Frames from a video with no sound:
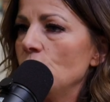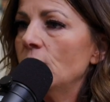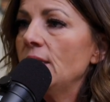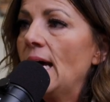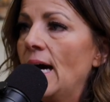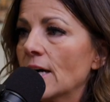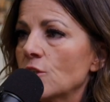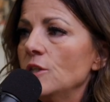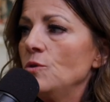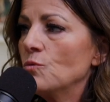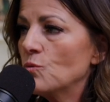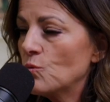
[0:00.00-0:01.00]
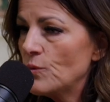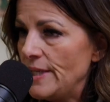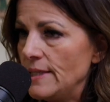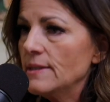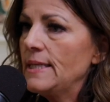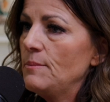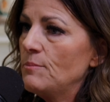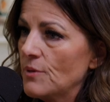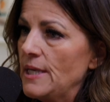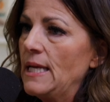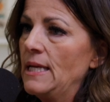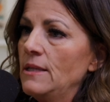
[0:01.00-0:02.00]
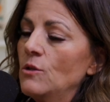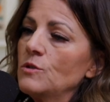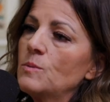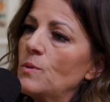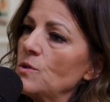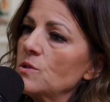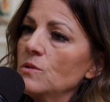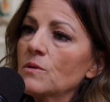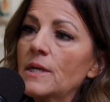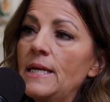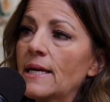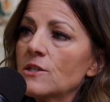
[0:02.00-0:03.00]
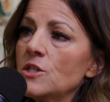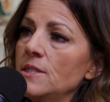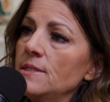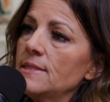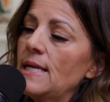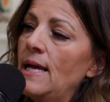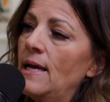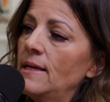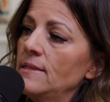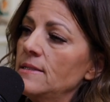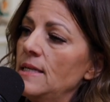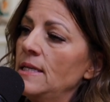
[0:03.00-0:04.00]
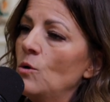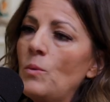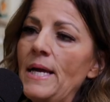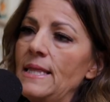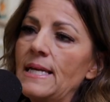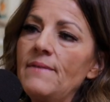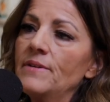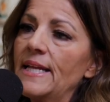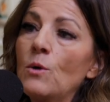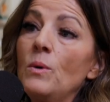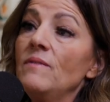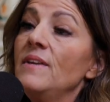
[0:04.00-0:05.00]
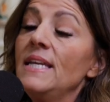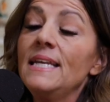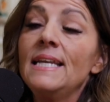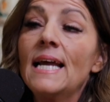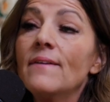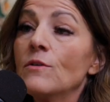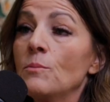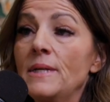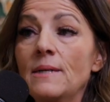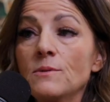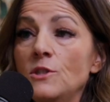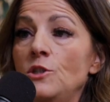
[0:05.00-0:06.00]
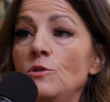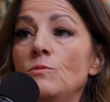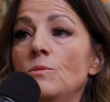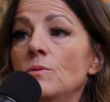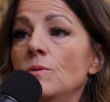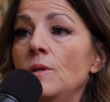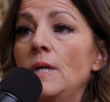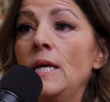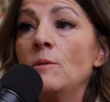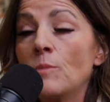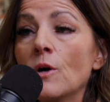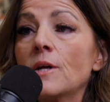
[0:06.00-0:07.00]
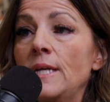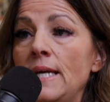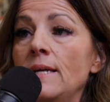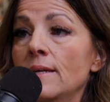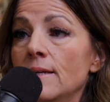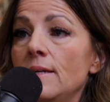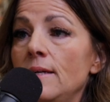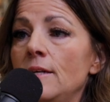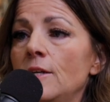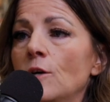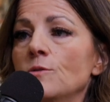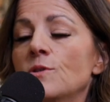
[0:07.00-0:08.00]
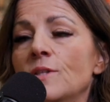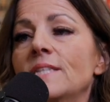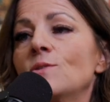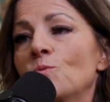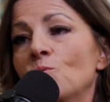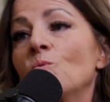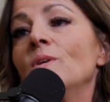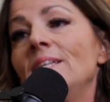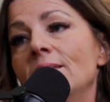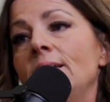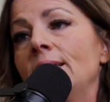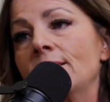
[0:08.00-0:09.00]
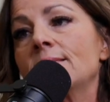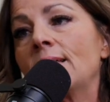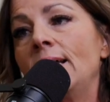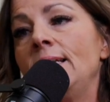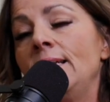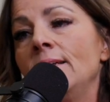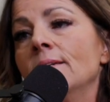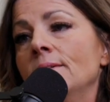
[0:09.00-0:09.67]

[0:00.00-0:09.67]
You can actually really bring in those personal connections, and in a way that I feel like we've never been able to do in marketing. So that's really exciting.